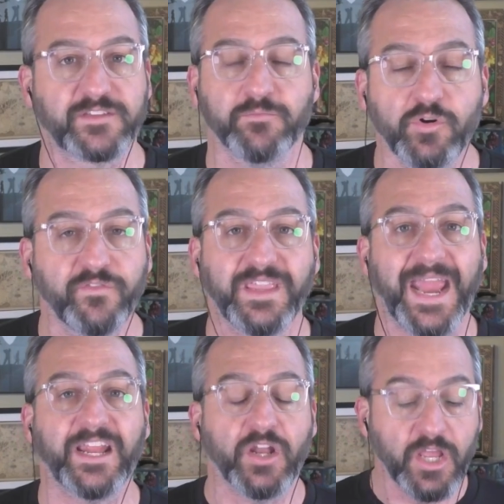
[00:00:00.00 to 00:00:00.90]
this movie,
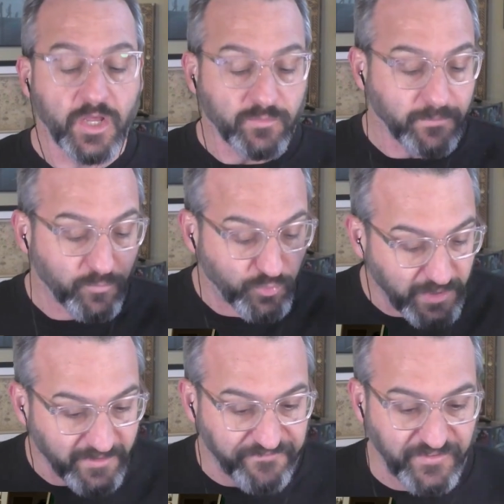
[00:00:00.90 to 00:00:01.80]
and it
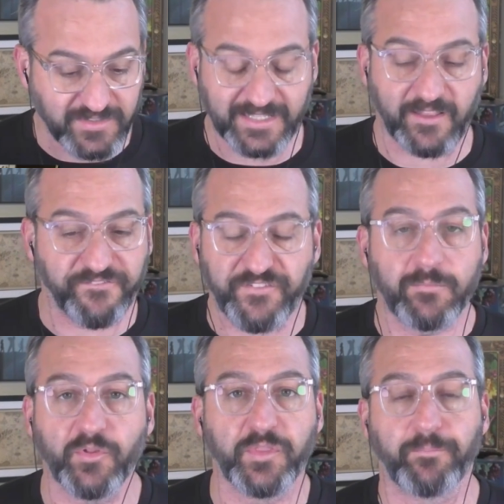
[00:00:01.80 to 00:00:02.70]
really feels like they
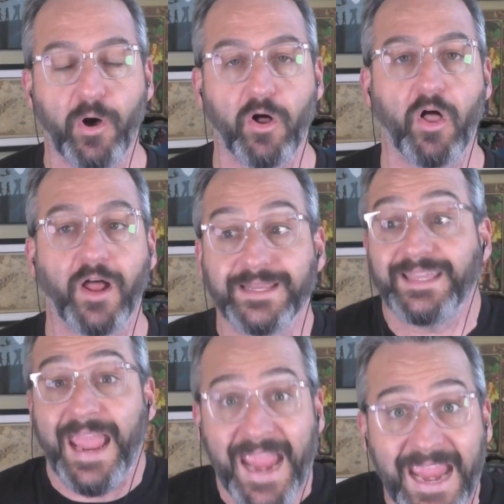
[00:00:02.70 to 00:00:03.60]
fumbled the ball on
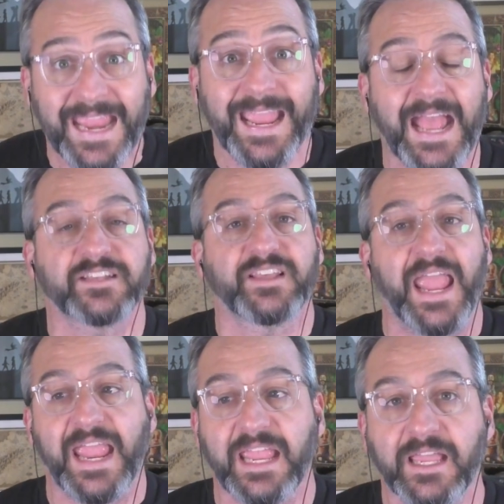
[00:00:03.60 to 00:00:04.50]
Kang as
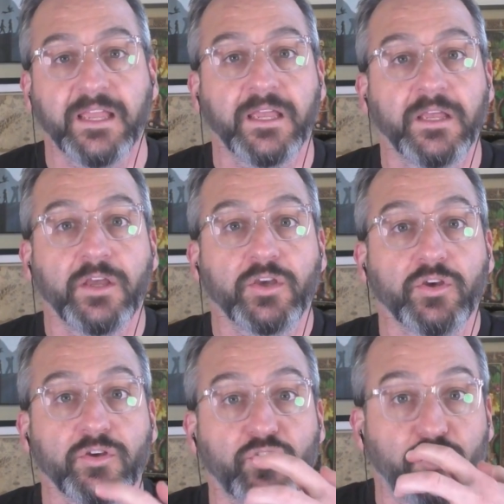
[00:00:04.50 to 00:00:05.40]
a
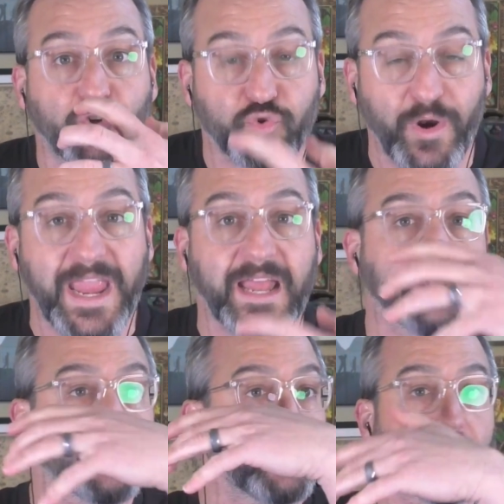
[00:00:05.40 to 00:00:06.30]

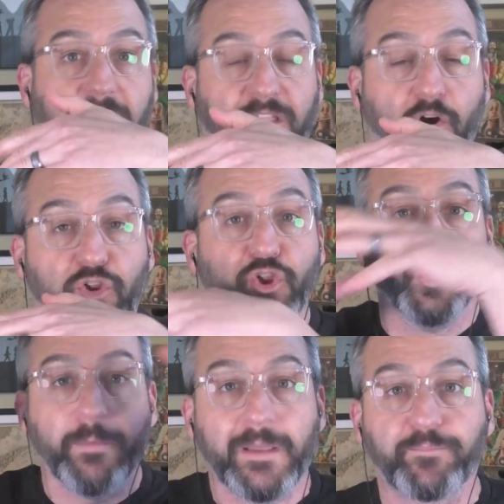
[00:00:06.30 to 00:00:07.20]
grand, like,
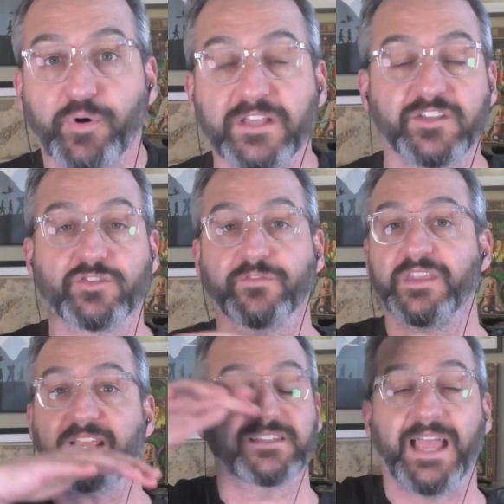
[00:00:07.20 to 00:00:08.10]
looming presence over
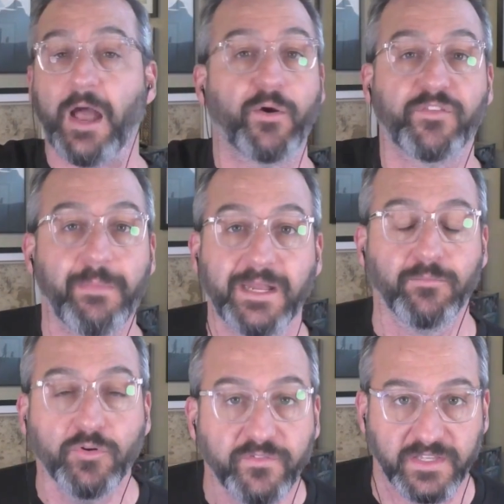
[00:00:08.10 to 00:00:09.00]
the next however many
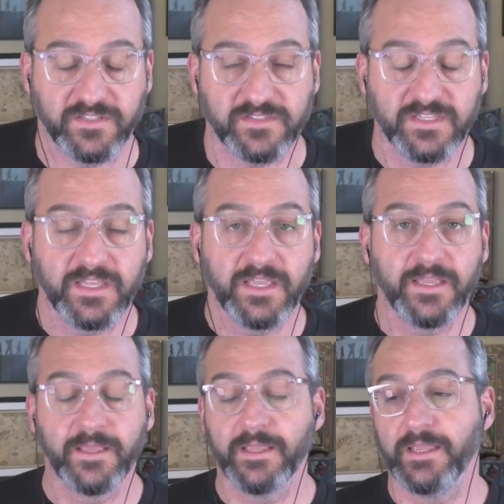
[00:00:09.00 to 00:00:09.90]
movies.
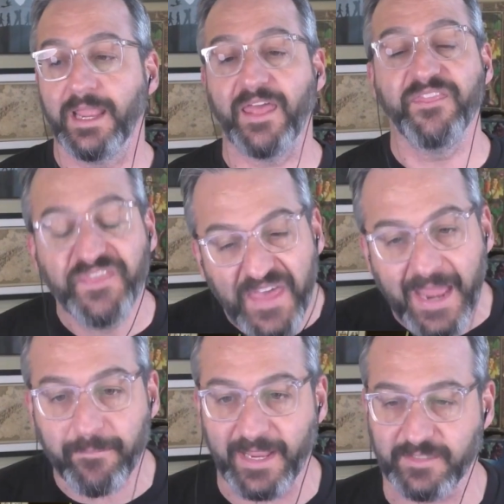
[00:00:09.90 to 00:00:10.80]
And
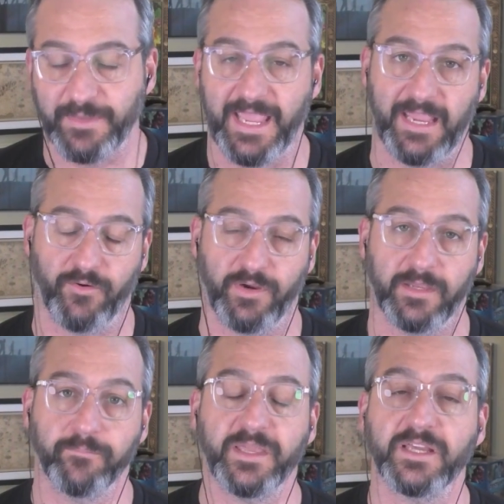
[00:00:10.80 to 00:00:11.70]
that makes me
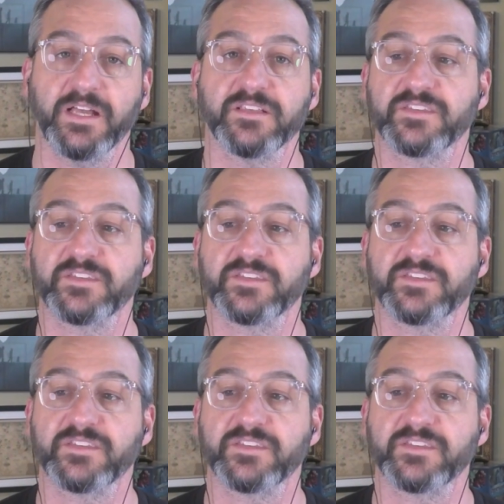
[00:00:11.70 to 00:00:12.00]
angry because